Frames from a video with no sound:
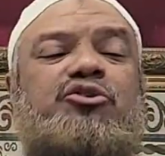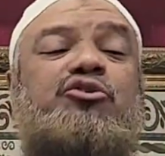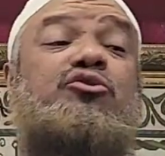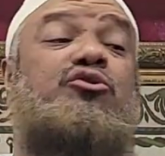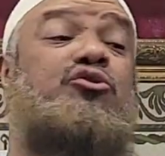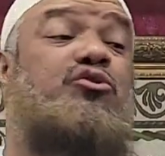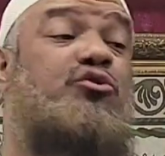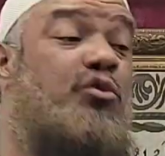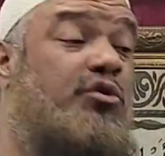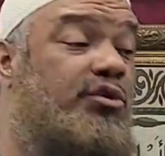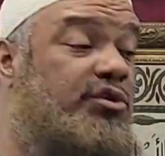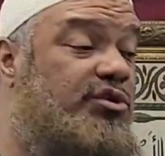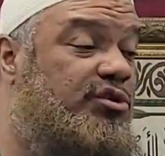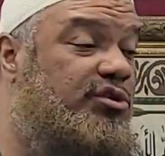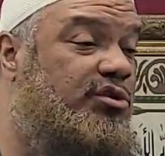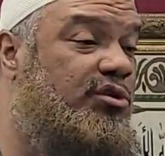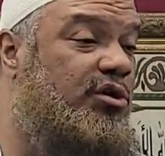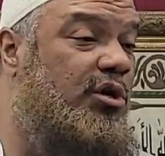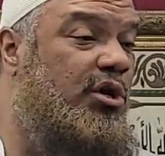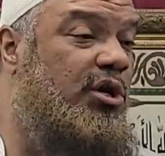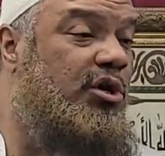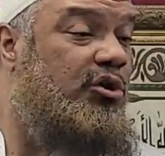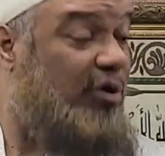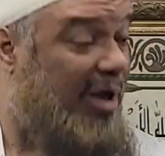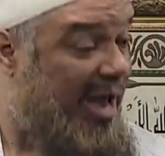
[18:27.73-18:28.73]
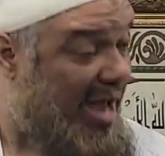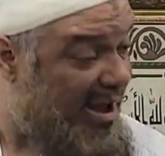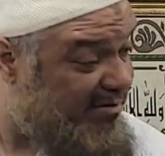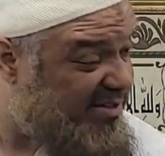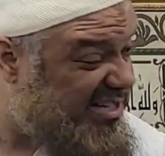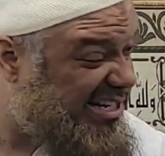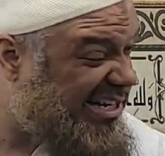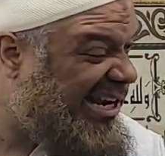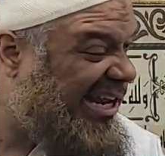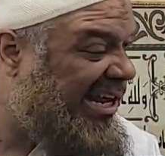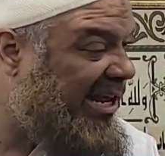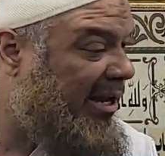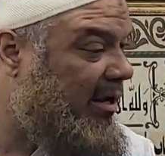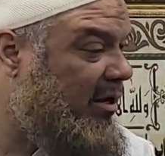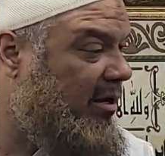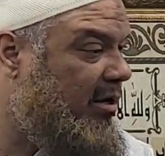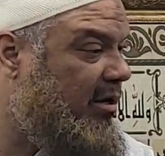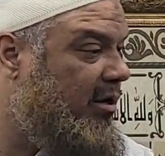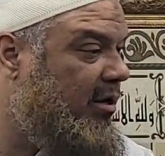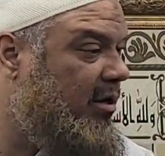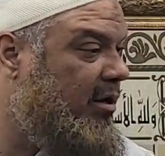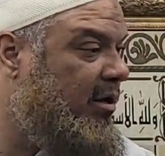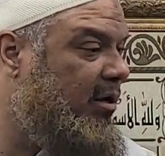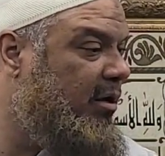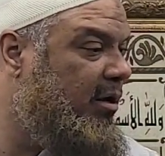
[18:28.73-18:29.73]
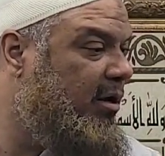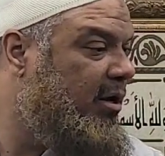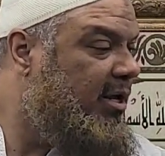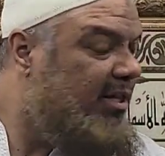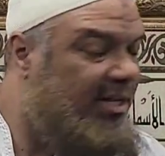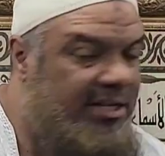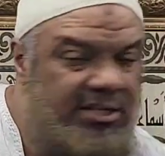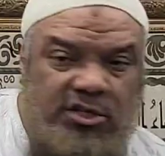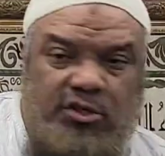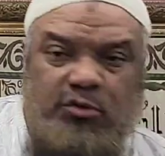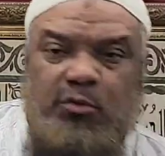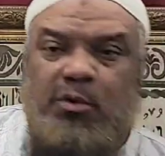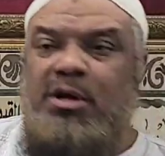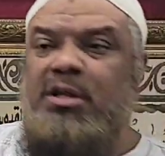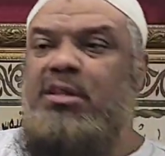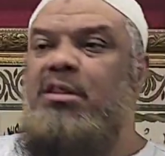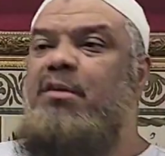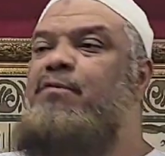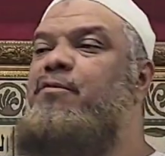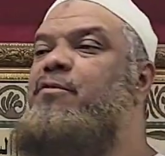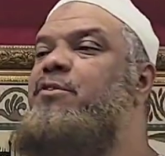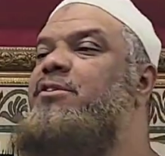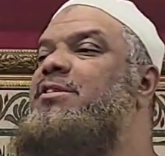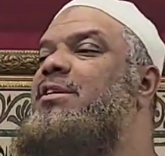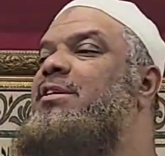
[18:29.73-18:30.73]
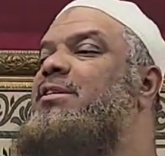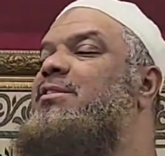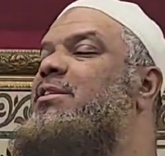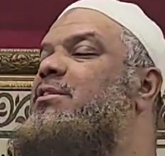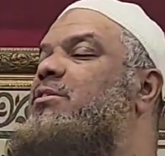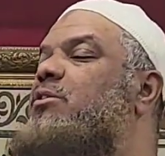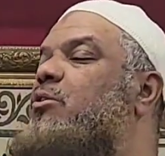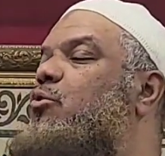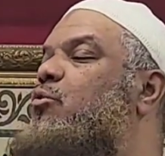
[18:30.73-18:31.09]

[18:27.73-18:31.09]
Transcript: your source you have Dalil this is one of the first things as a